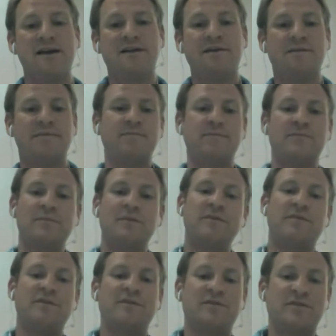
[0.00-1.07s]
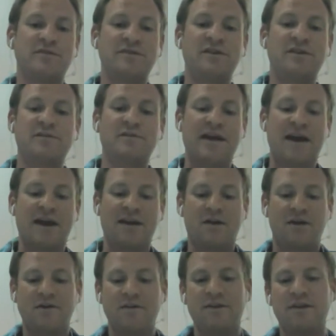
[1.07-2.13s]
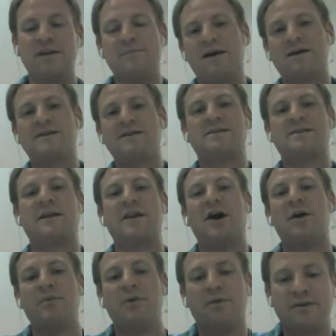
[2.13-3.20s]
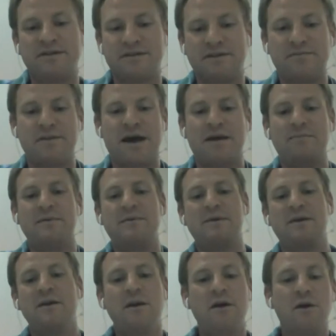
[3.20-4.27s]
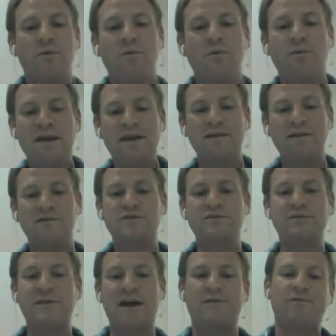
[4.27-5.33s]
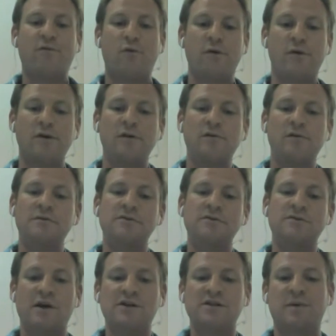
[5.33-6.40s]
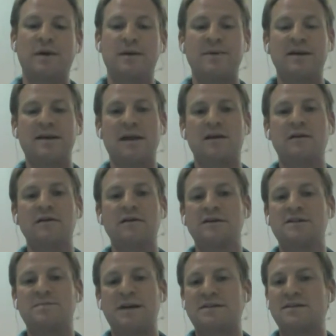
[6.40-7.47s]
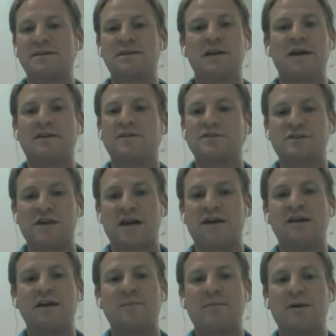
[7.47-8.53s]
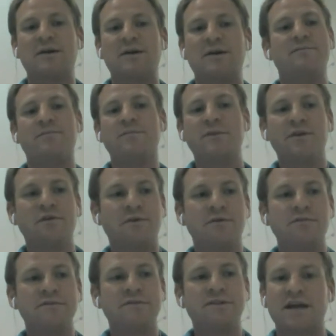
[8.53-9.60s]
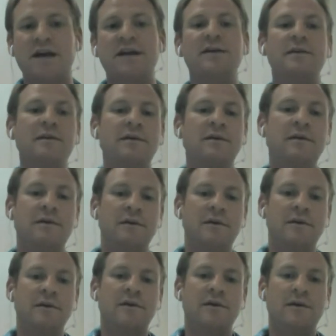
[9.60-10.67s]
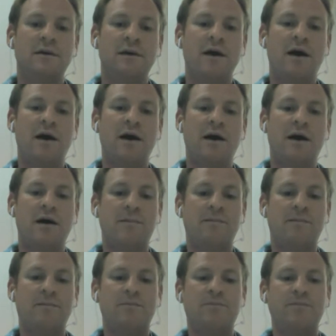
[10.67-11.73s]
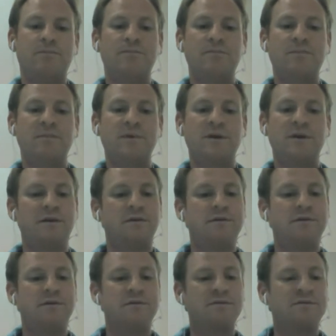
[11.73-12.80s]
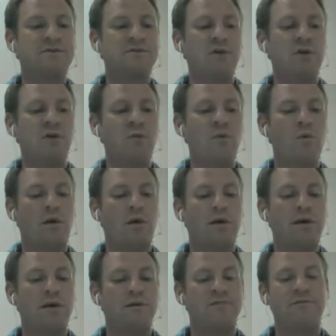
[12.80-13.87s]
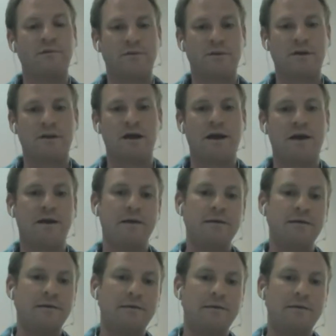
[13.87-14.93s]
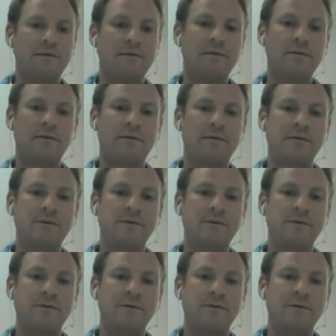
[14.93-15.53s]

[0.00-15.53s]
to be done by the client to get all the emails and then upload into the Mad Mimi. We do that for you. So I just want to make that clear. It's basically like they're signing up on your own site. There's no real work here for the client.